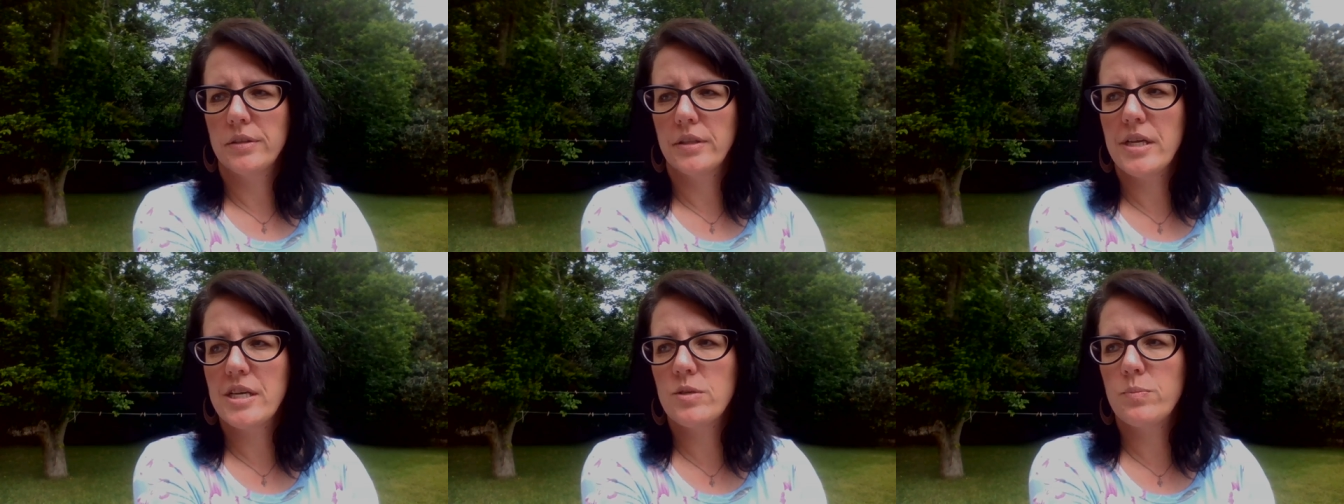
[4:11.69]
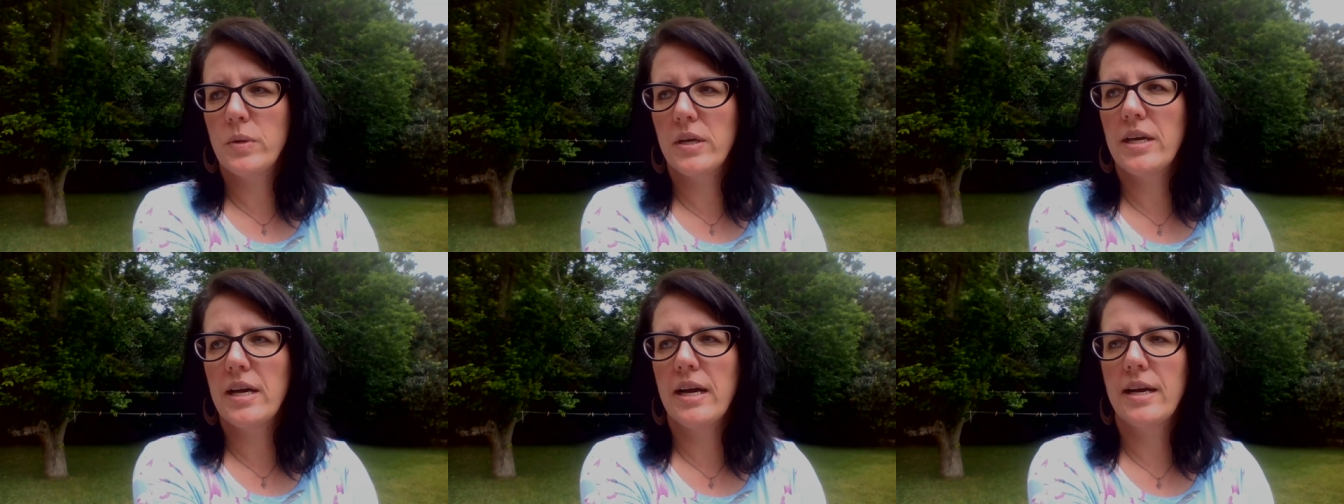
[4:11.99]
is
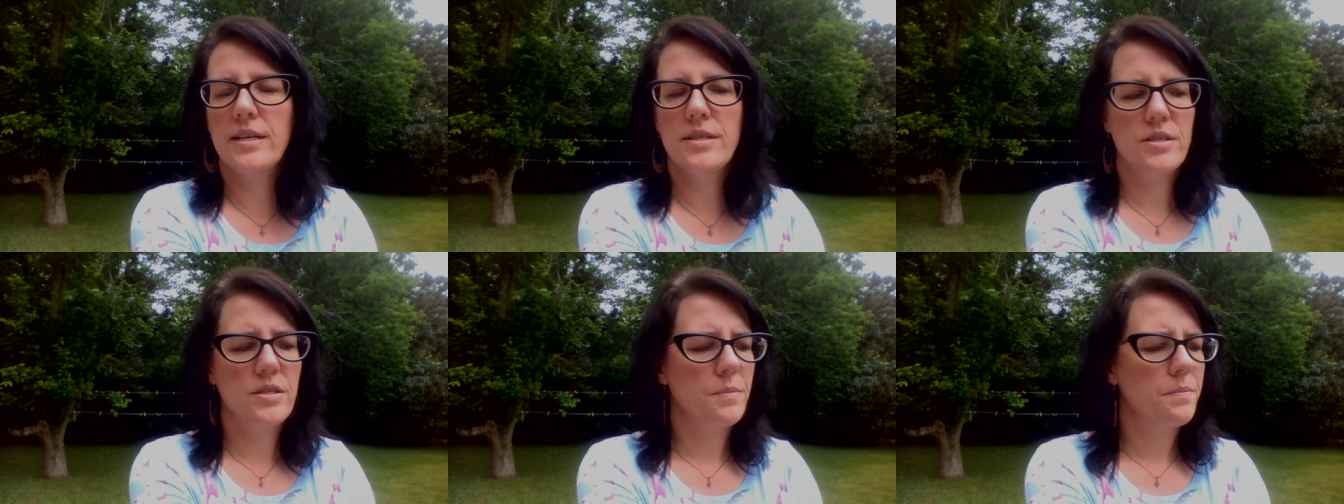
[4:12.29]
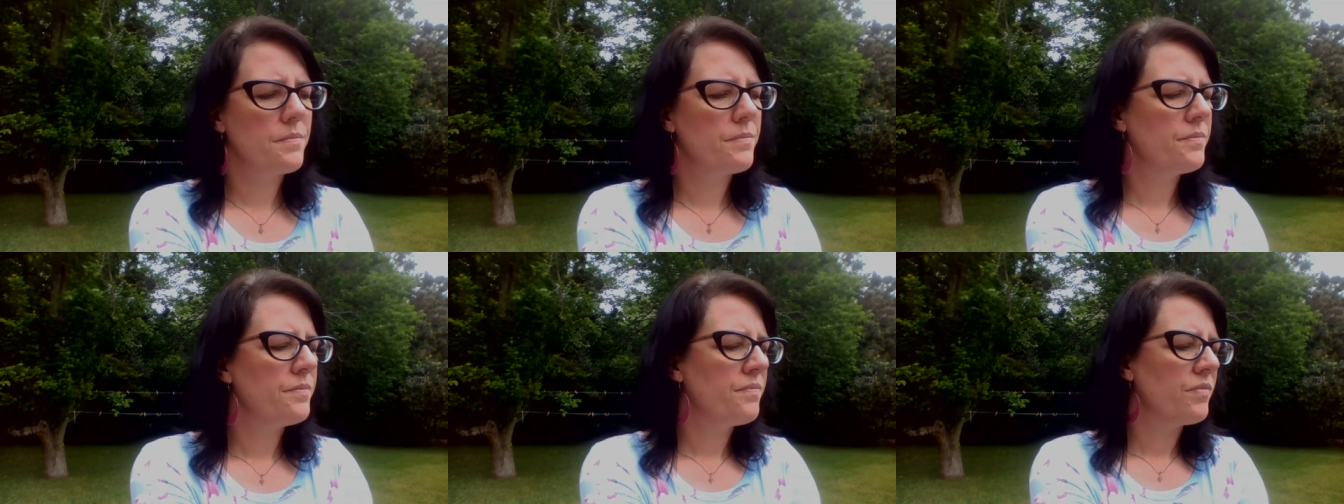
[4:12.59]
because
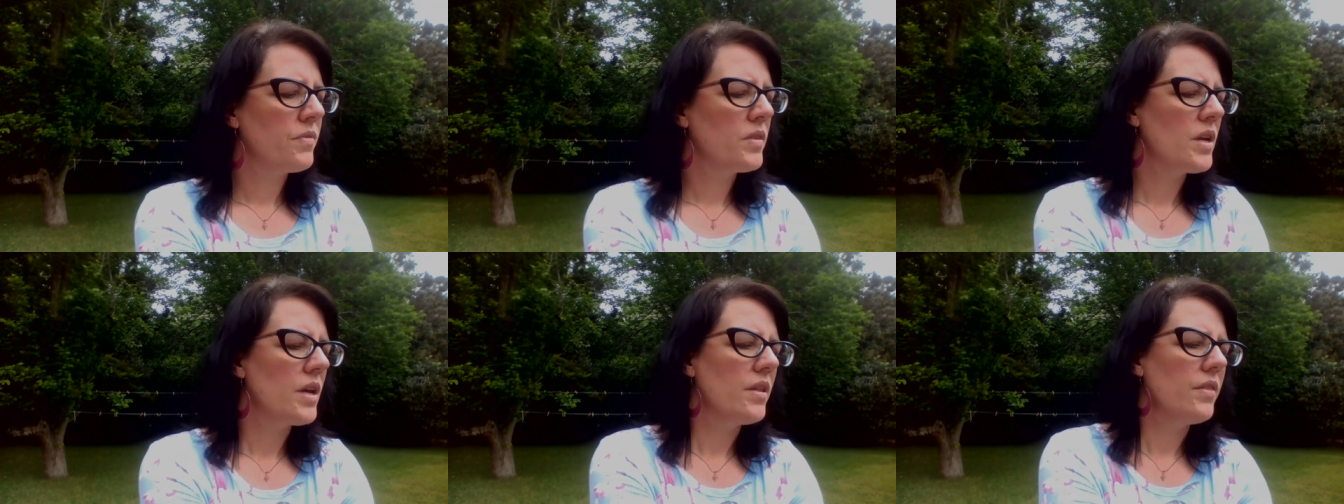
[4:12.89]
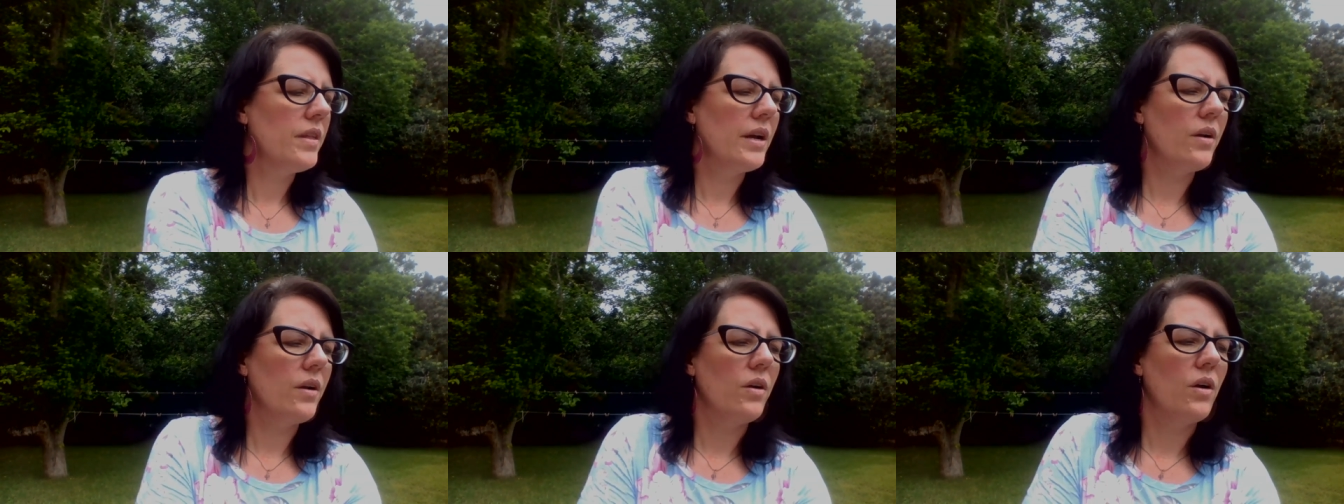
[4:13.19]

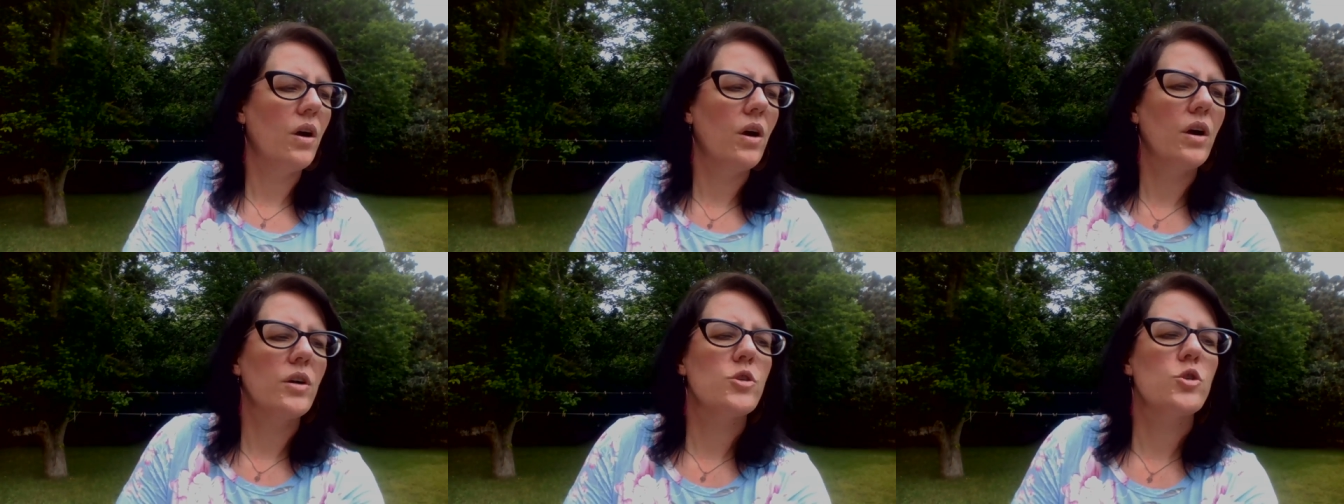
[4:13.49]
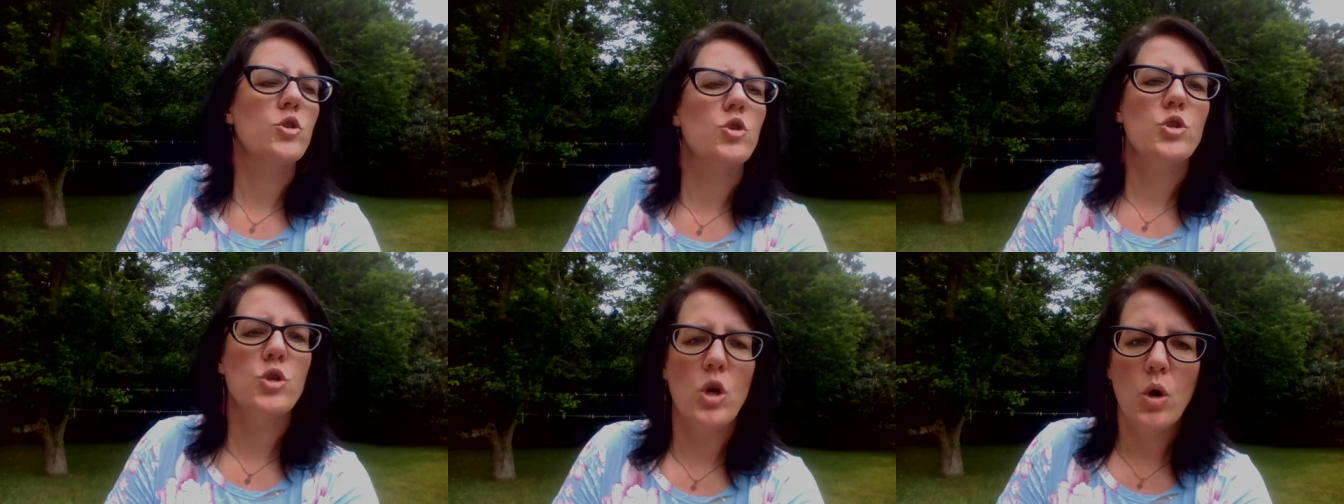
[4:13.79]
there are
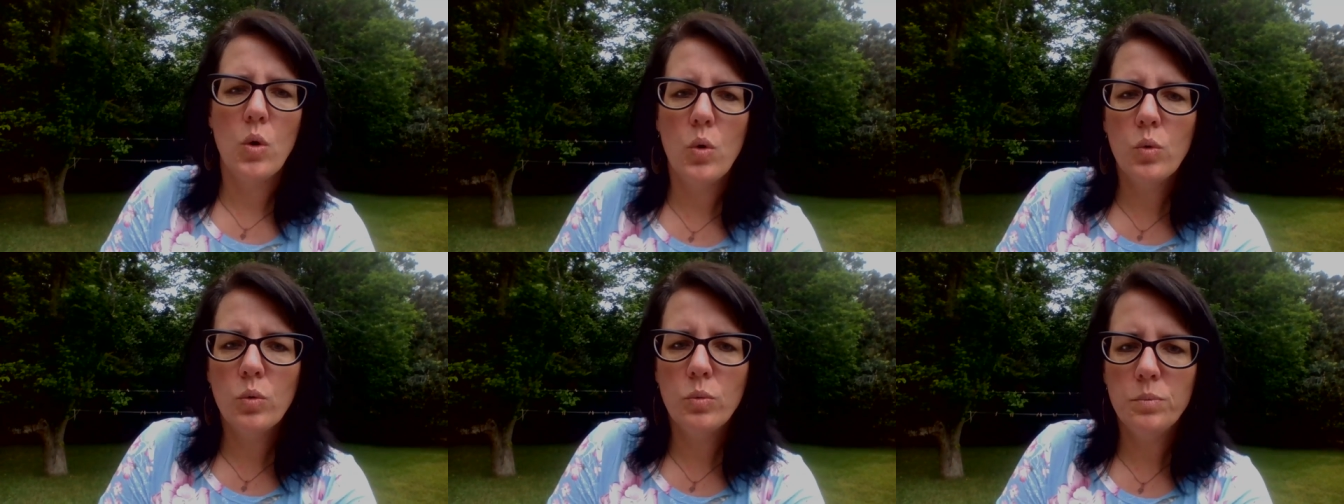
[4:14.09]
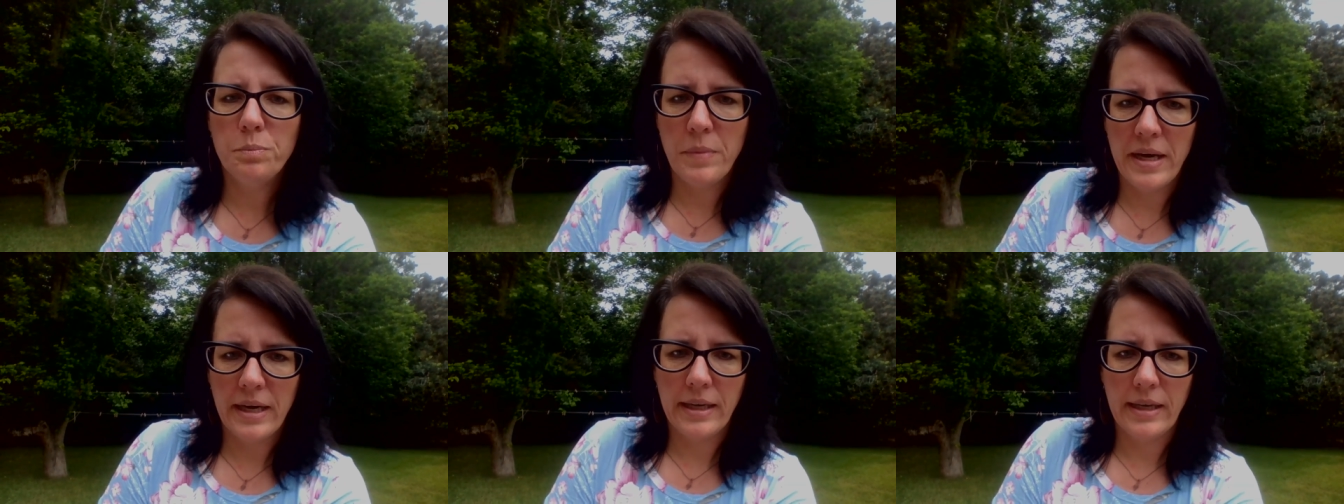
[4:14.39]
so
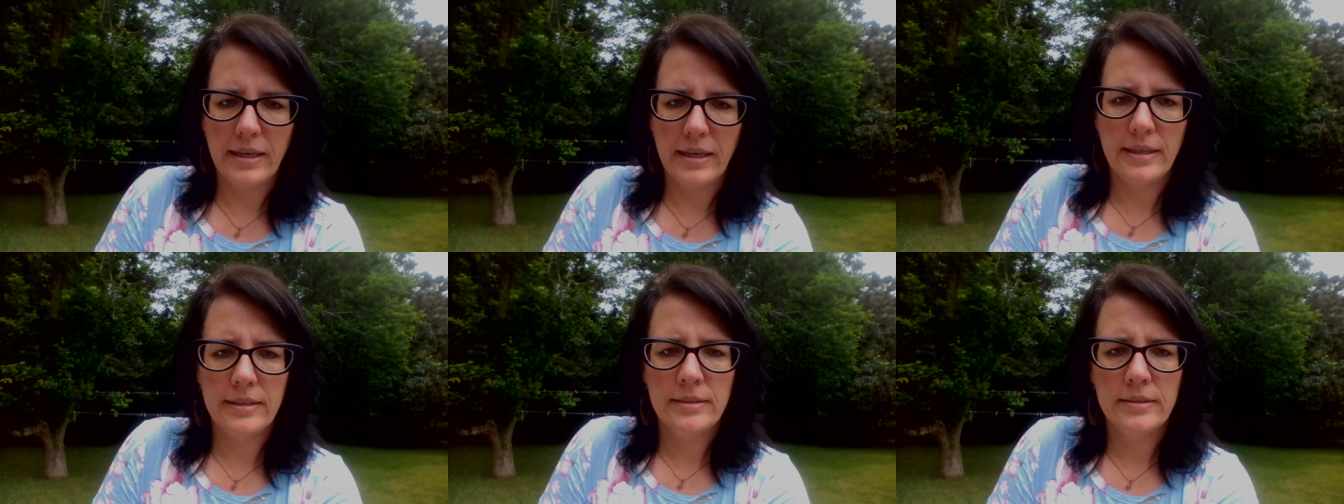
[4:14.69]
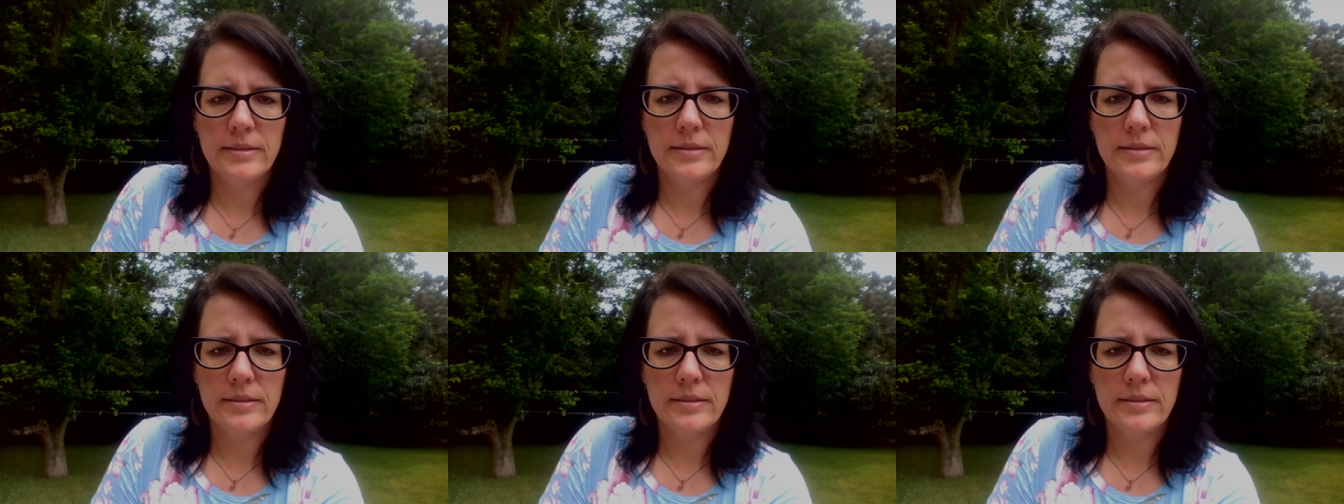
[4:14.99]
many